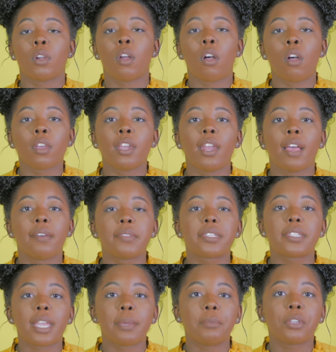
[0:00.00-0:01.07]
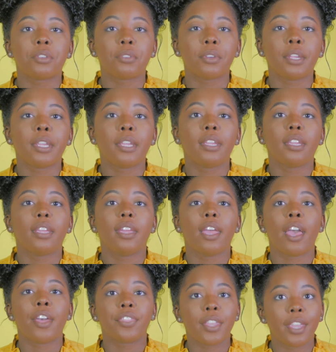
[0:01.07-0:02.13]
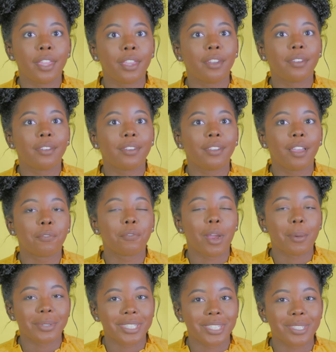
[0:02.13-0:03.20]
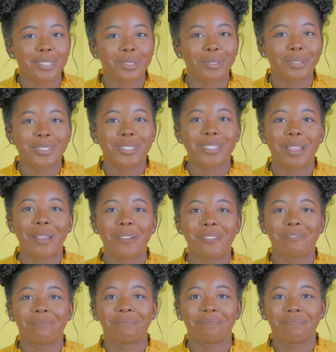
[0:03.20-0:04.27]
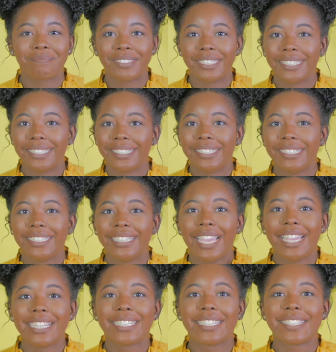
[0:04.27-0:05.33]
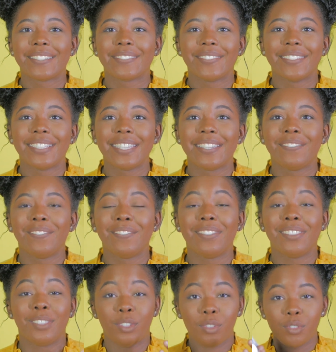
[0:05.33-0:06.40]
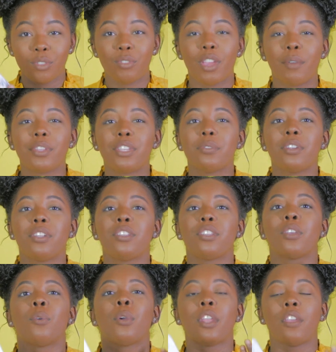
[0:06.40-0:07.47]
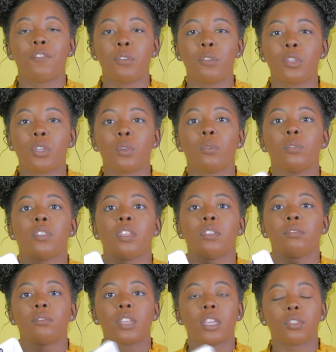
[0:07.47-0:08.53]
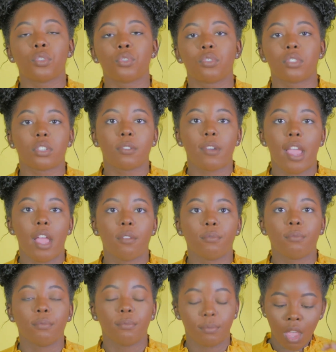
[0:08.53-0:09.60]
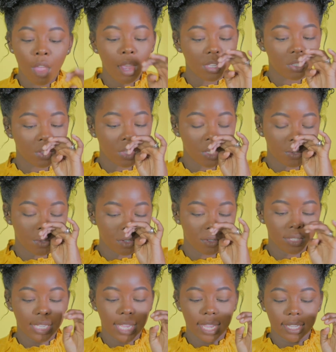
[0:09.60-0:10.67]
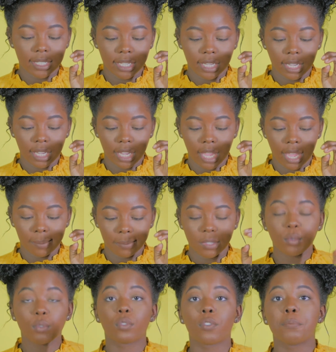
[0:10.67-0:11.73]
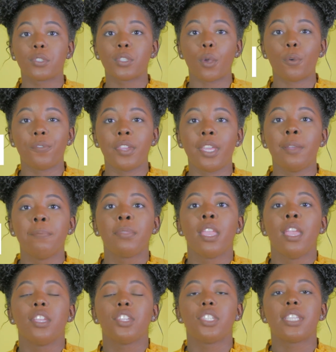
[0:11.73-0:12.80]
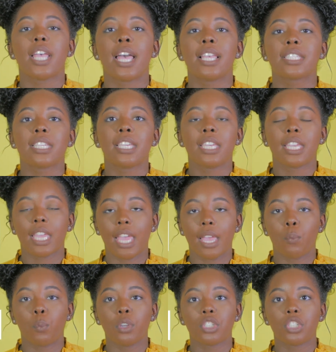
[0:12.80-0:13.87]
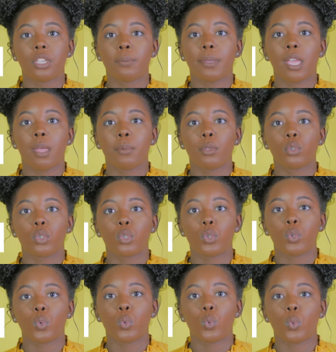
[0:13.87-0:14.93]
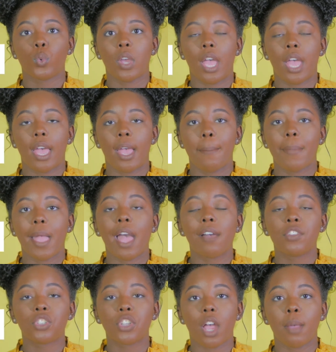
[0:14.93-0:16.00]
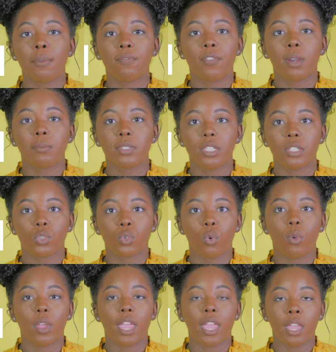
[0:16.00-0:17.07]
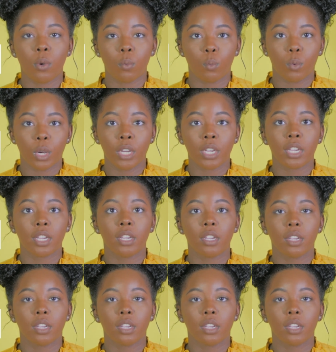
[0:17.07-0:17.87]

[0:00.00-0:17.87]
we're all going to have the same degree at the end of pharmacy school. So it's just really, do you know what you want to do? And if you do, then take the shorter route. Okay, so this one was asking, this one's from Sophie. She's asking, will she be able to have a job in pharmacy school and work?